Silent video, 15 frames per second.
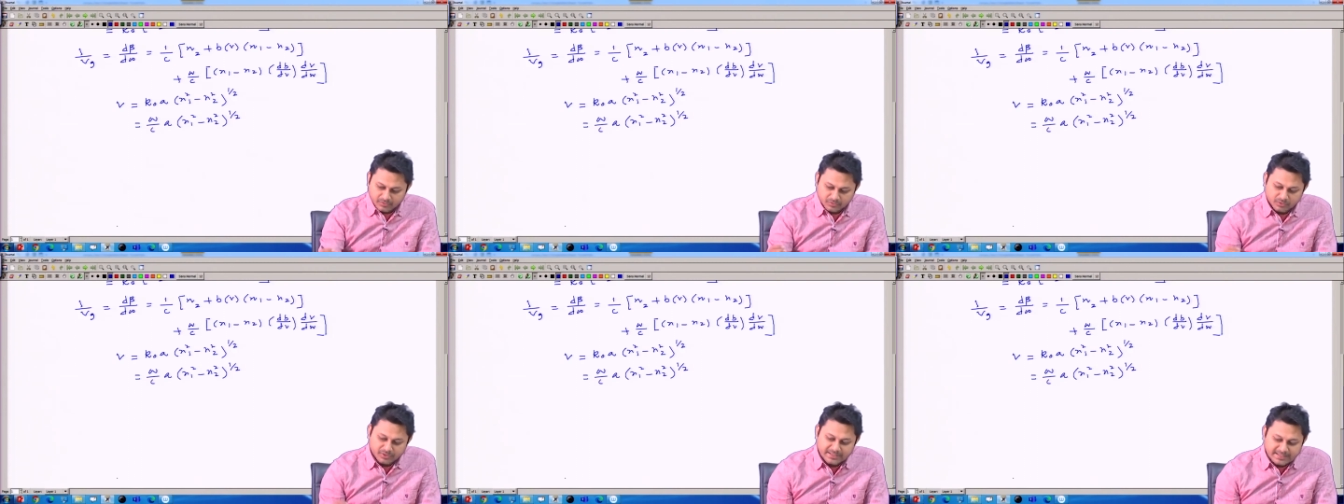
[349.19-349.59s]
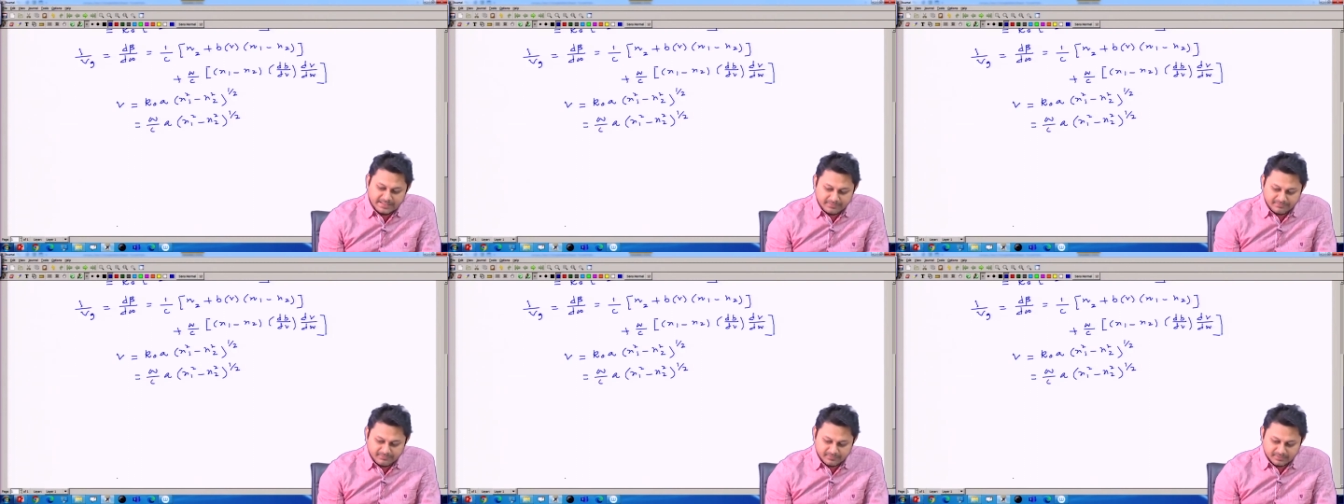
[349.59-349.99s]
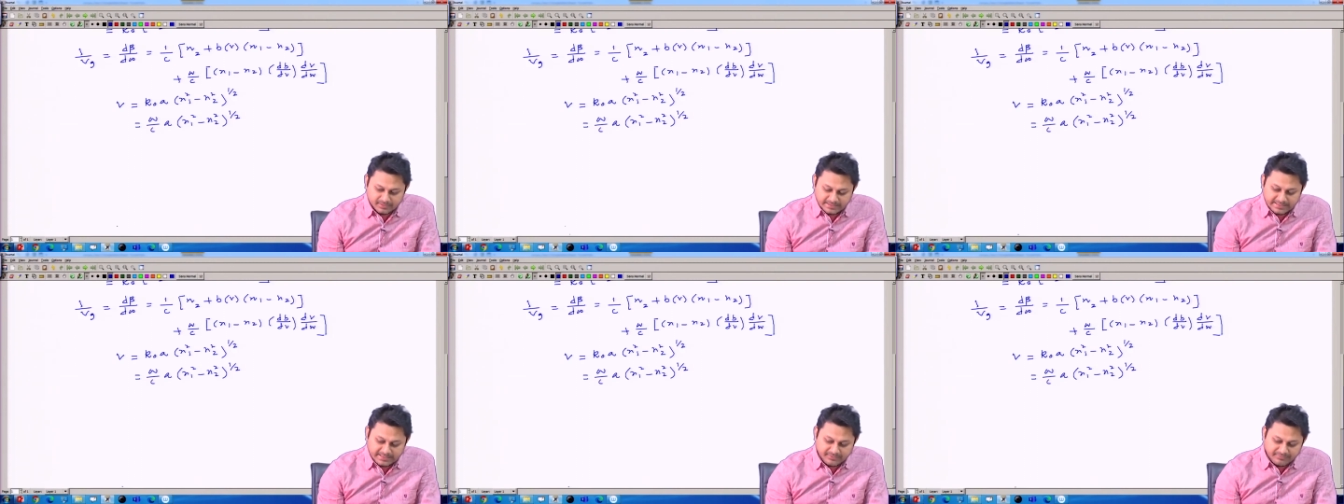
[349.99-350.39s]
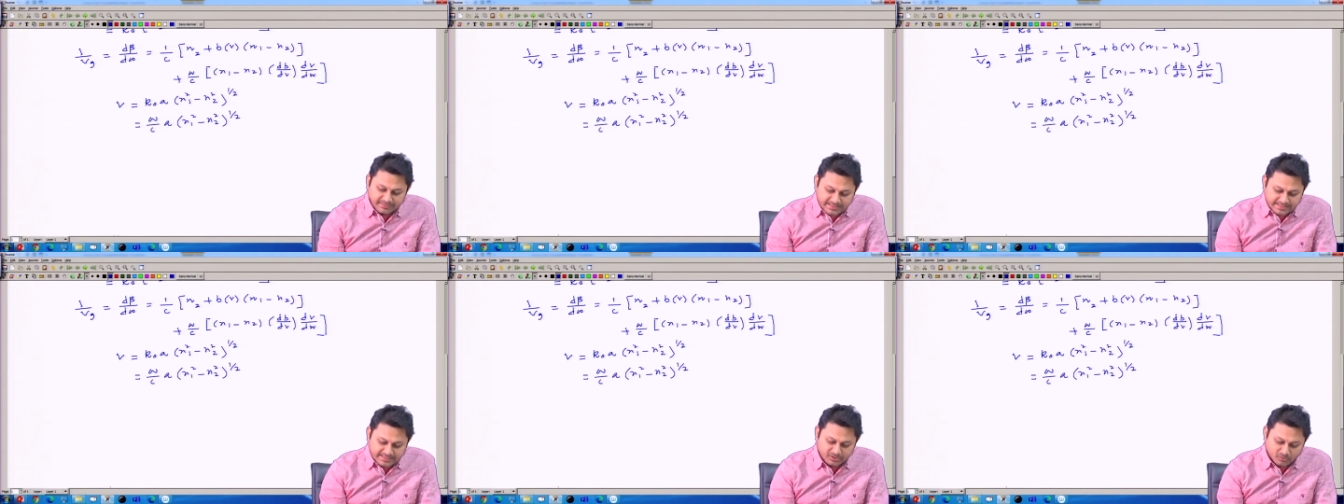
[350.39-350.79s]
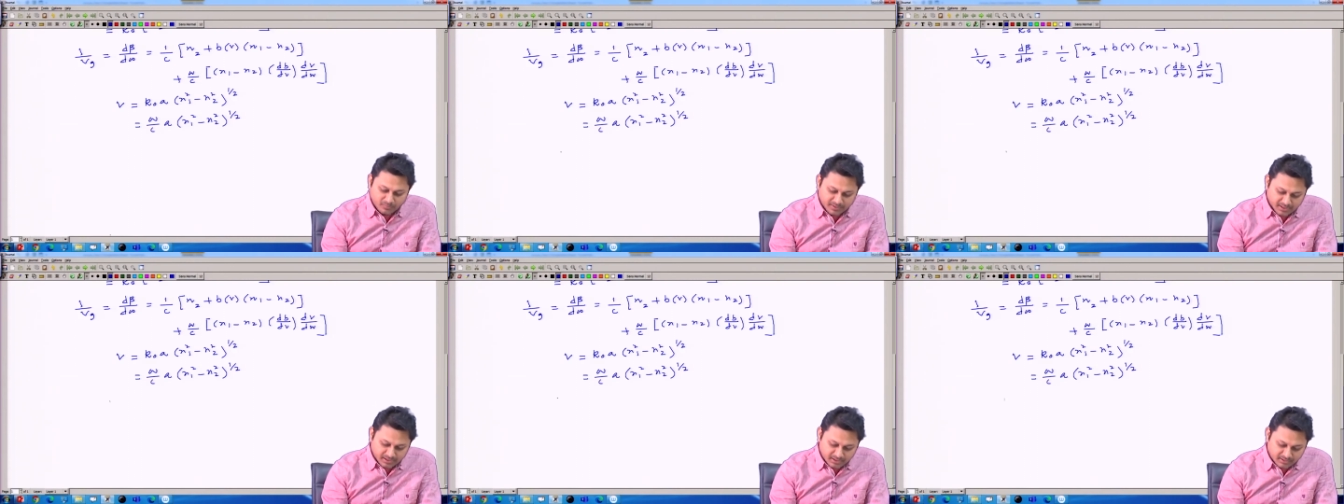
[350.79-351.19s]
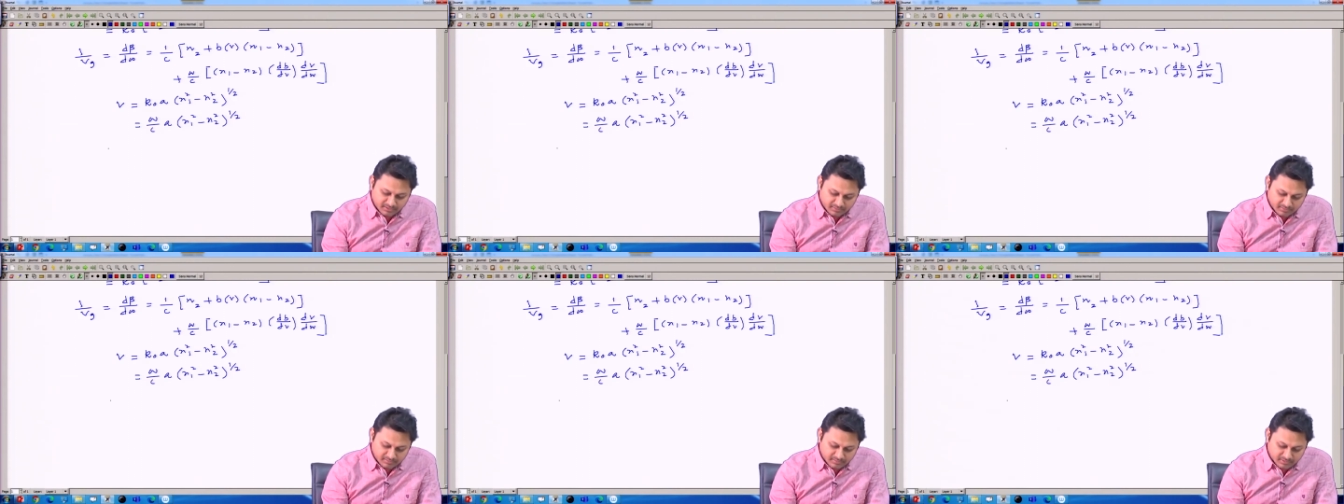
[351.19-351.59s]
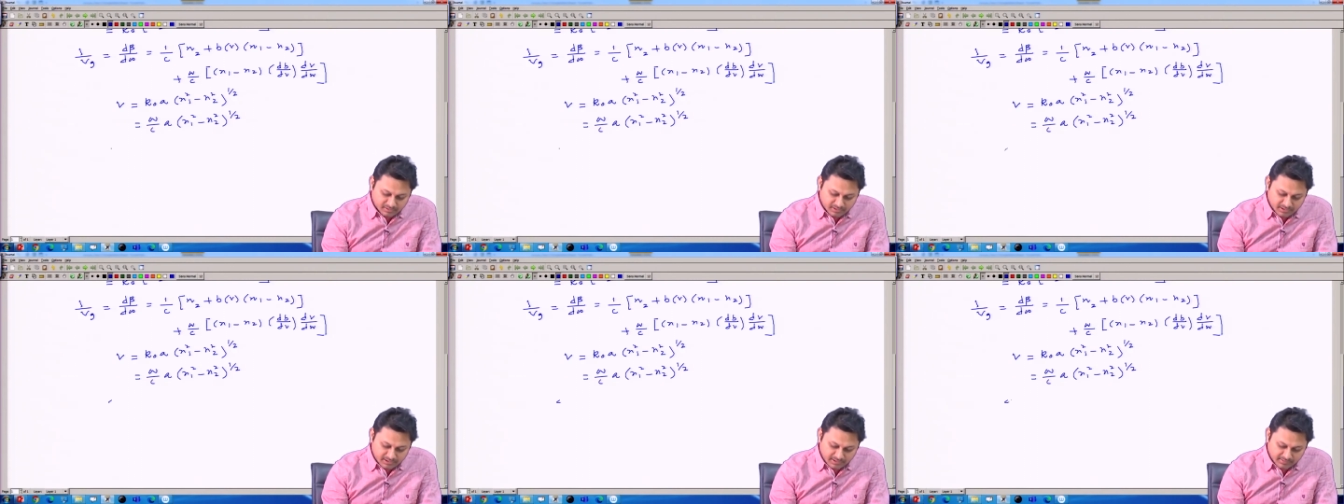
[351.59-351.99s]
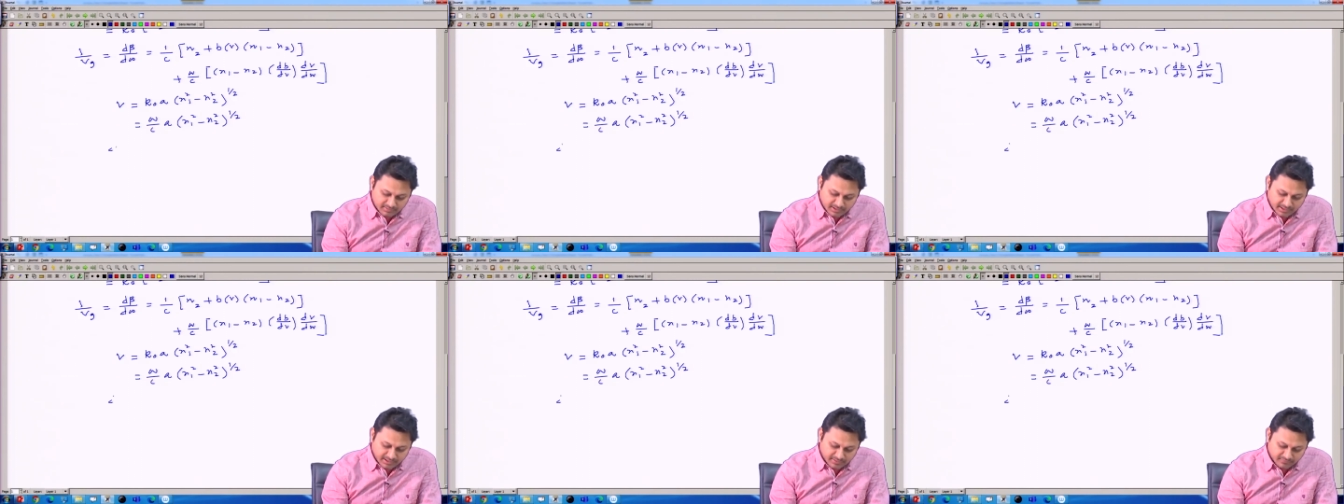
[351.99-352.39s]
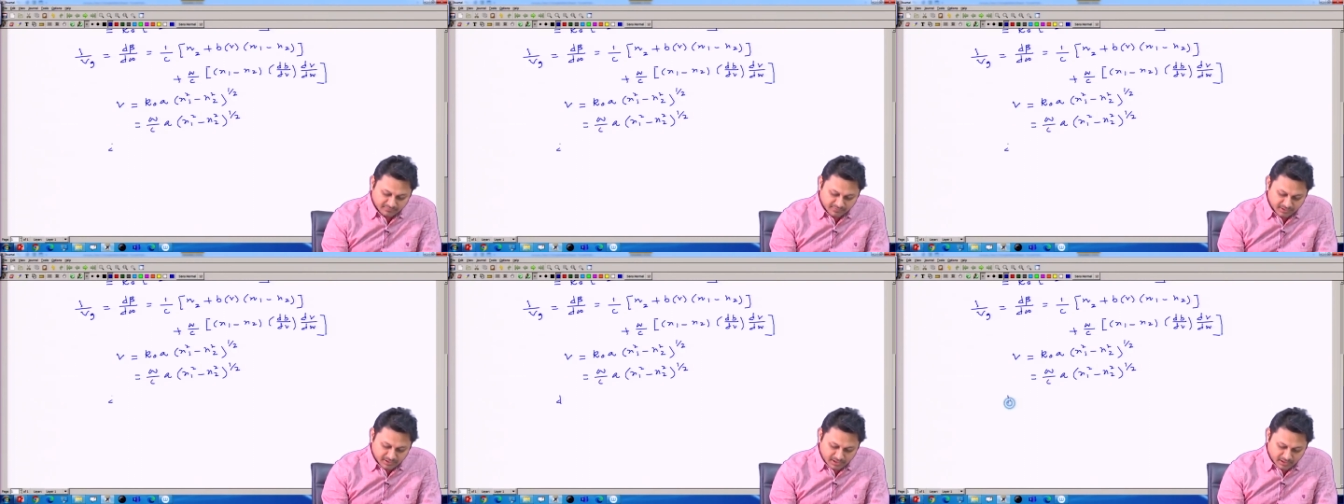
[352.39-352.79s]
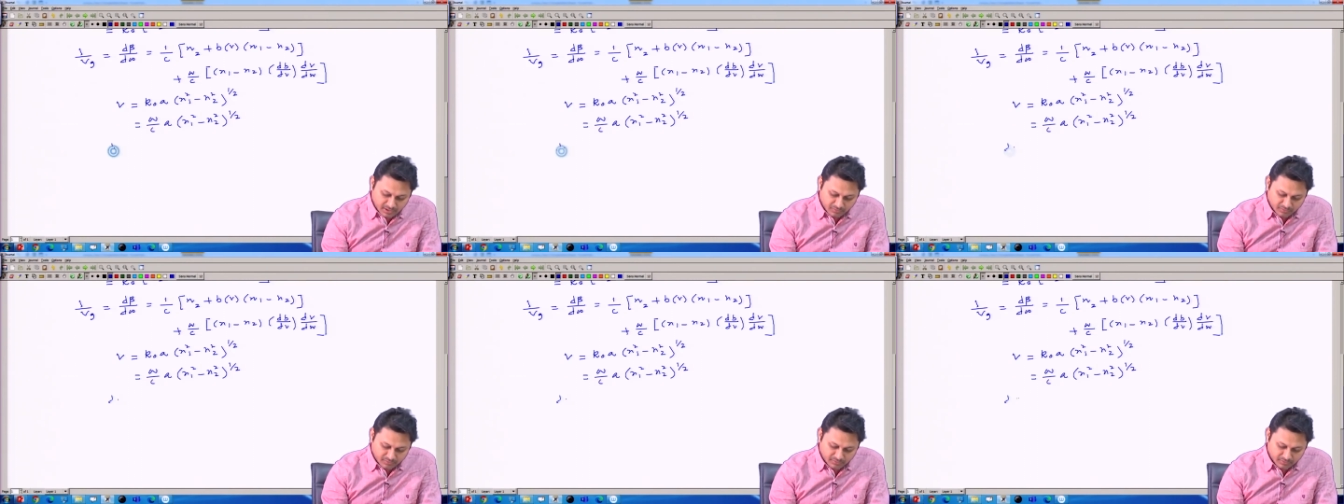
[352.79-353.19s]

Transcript: So, d, dv d omega this I can figure out